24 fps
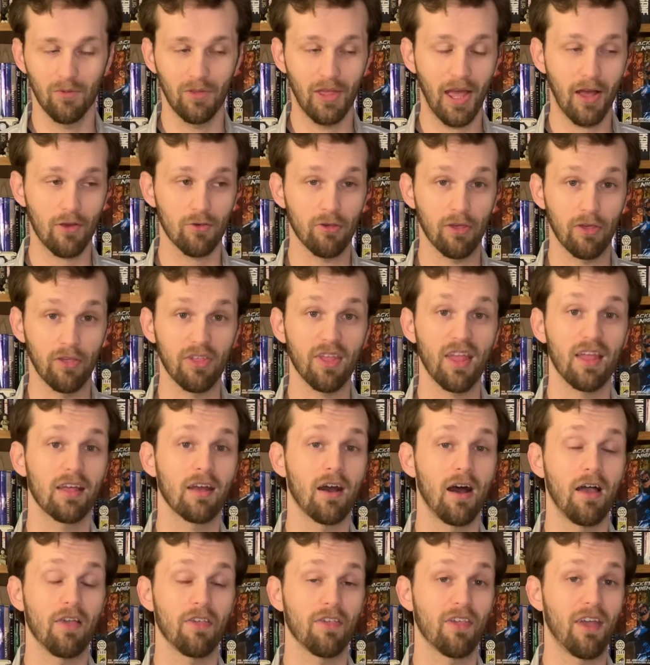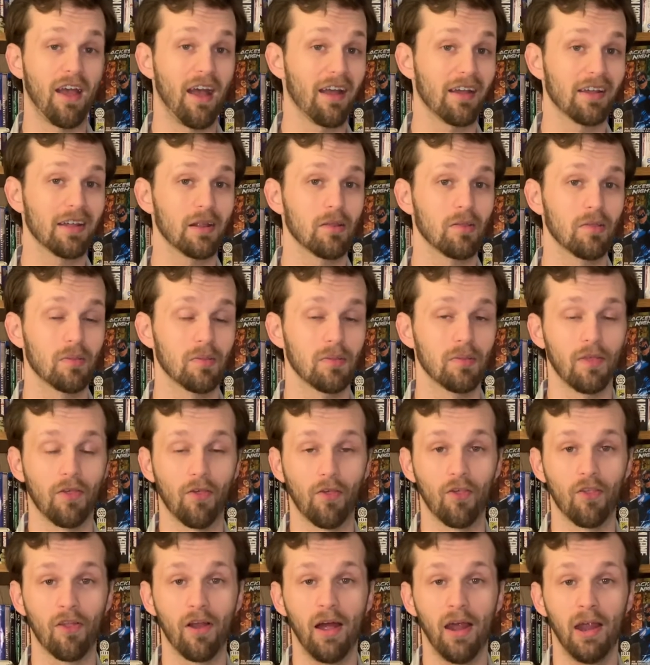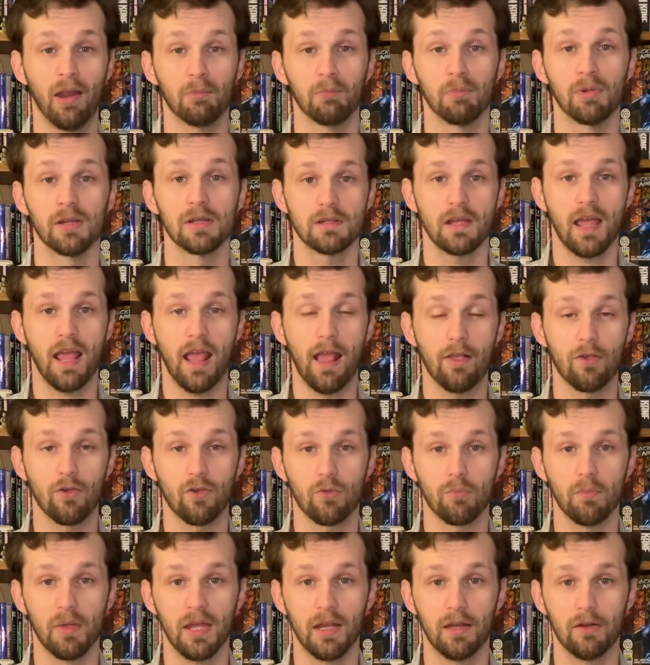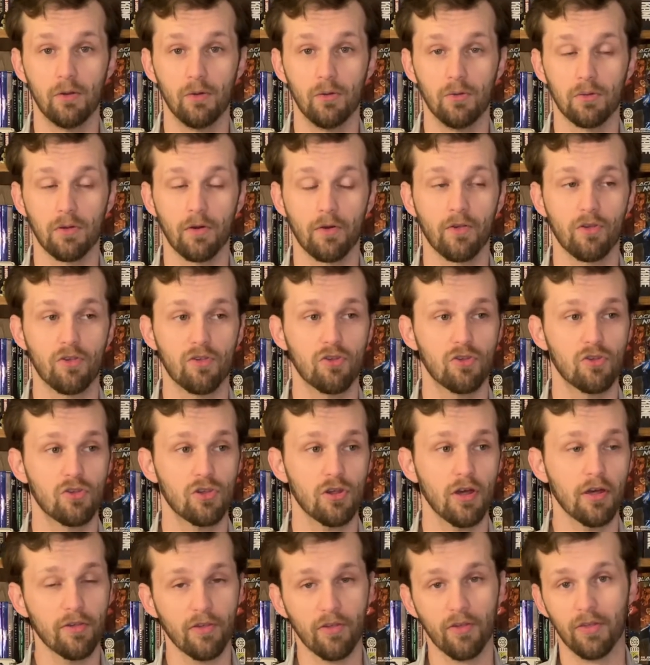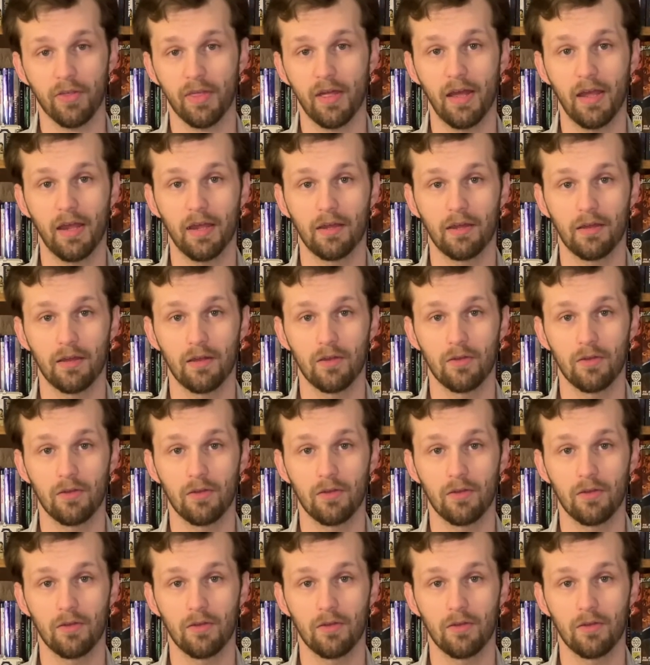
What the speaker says: They actually say Cossack this time. Henchman, who looks just like